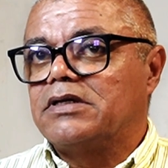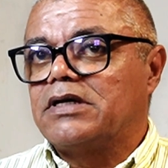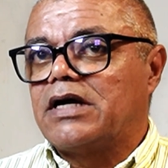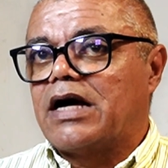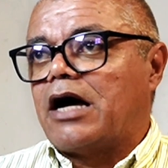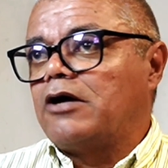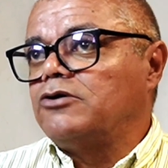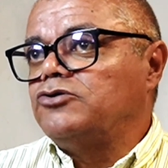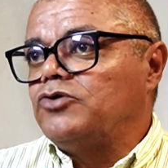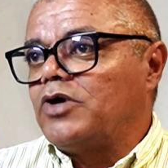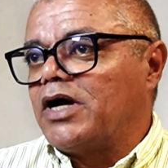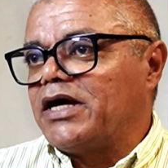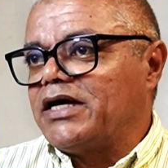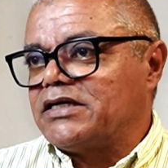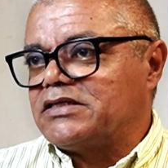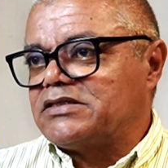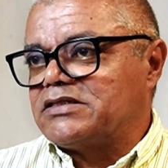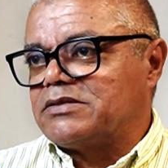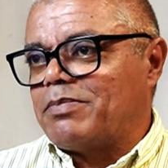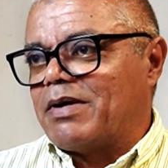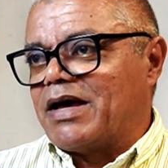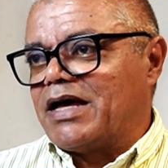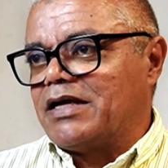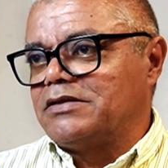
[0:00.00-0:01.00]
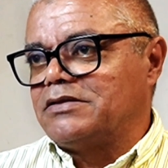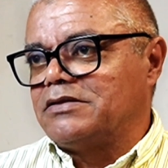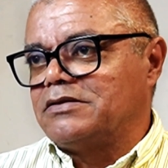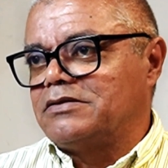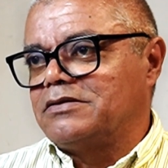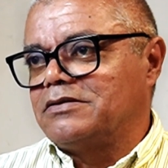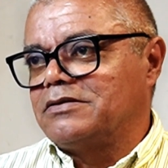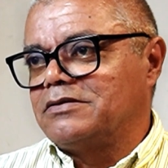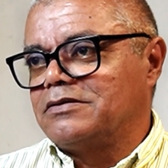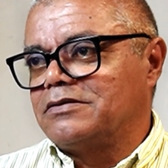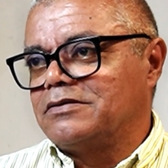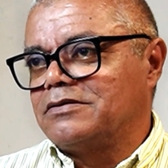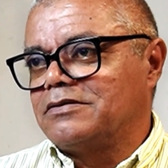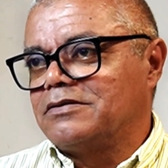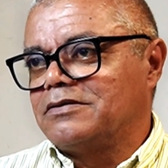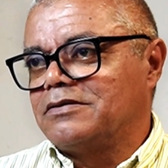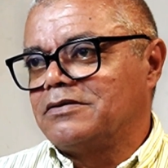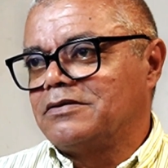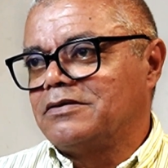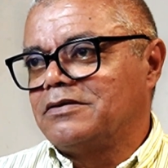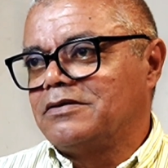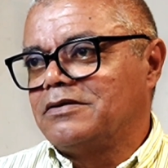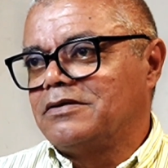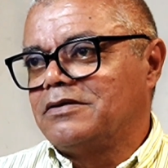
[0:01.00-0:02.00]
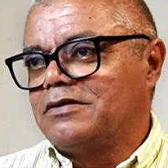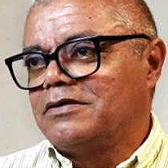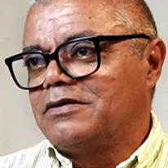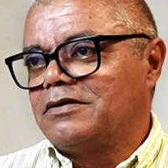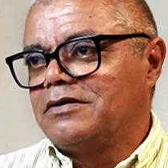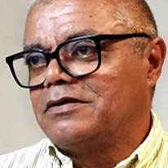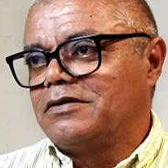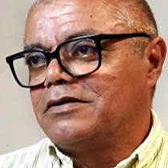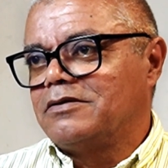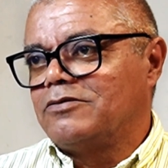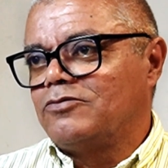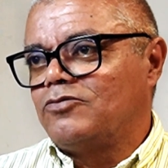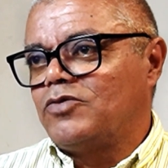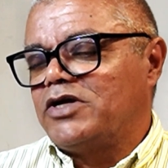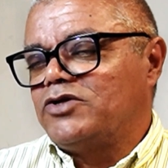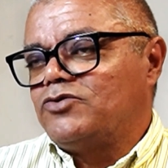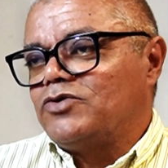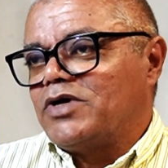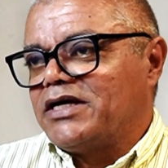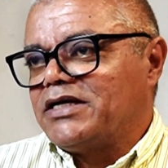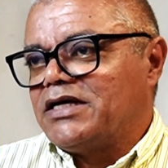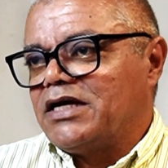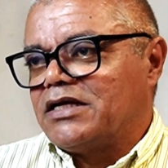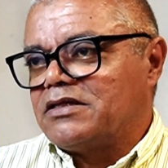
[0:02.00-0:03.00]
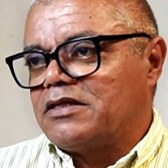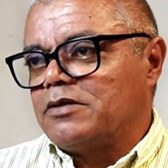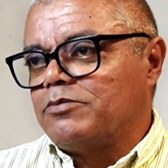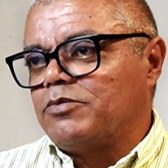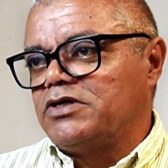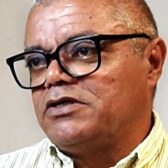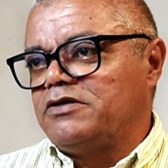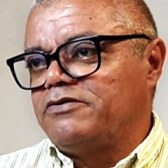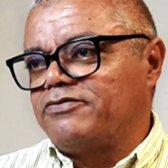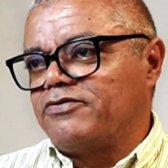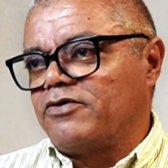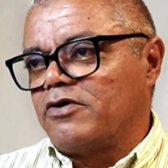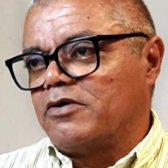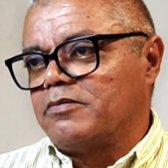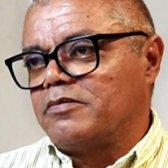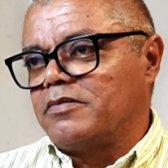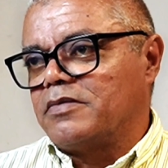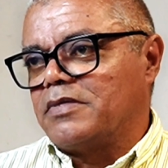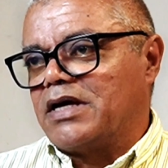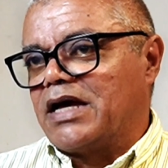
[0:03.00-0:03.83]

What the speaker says: how do I expand? Where do I get the money from